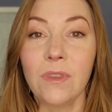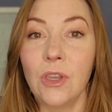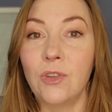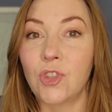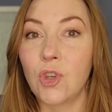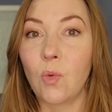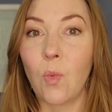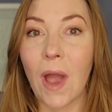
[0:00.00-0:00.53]

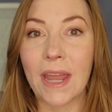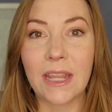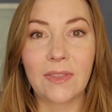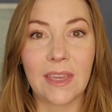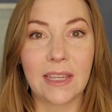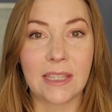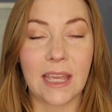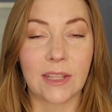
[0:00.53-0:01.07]
So why did
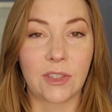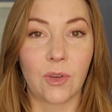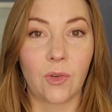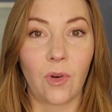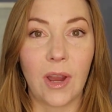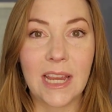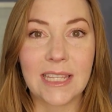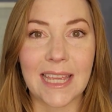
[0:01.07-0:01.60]
things get so
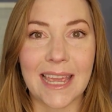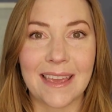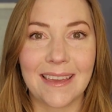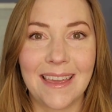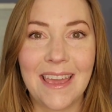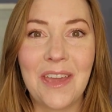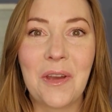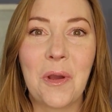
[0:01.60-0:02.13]
crazy?
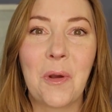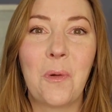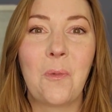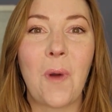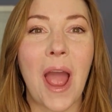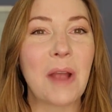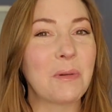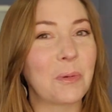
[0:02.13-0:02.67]

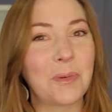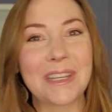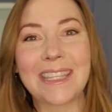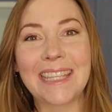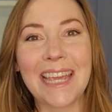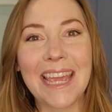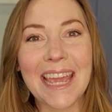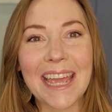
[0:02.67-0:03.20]
Why were we
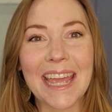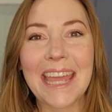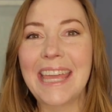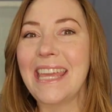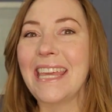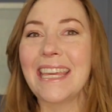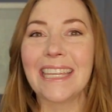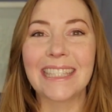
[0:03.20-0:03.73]
seeing
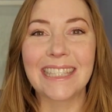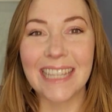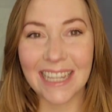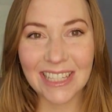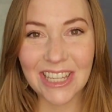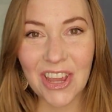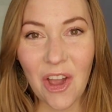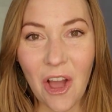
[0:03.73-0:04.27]

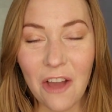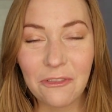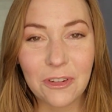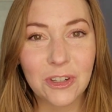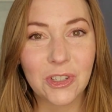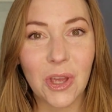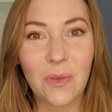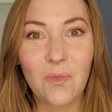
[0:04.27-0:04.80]
60
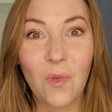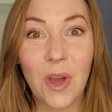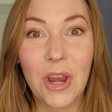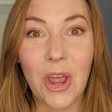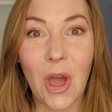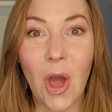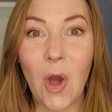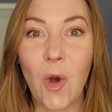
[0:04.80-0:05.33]
offers on one
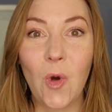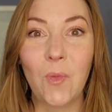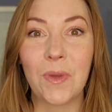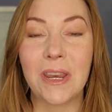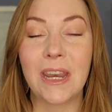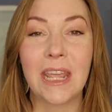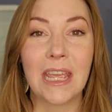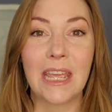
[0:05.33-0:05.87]
home
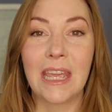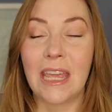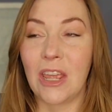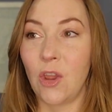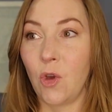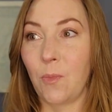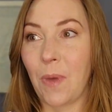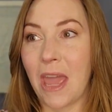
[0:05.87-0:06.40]
and,
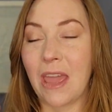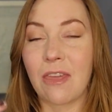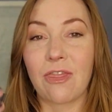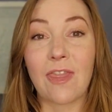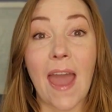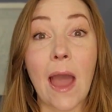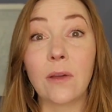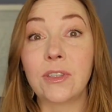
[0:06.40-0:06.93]
paying
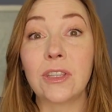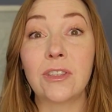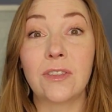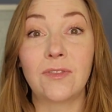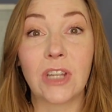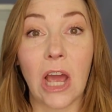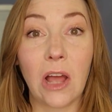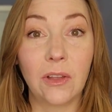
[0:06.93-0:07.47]
thousands
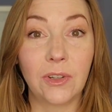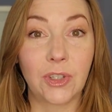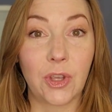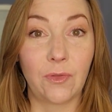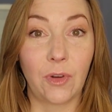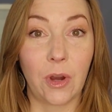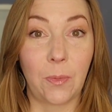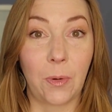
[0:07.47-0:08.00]
of dollars
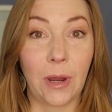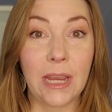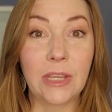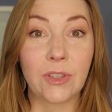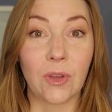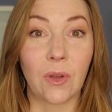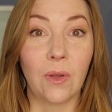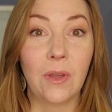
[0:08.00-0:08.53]
over
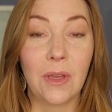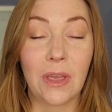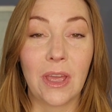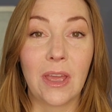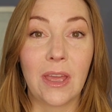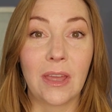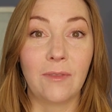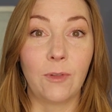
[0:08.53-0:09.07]
appraisal
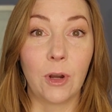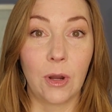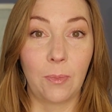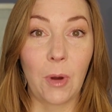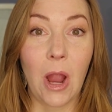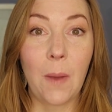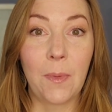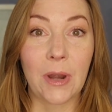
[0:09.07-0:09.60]
for a
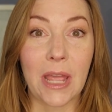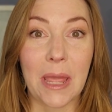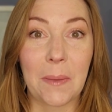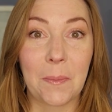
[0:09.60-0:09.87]
property?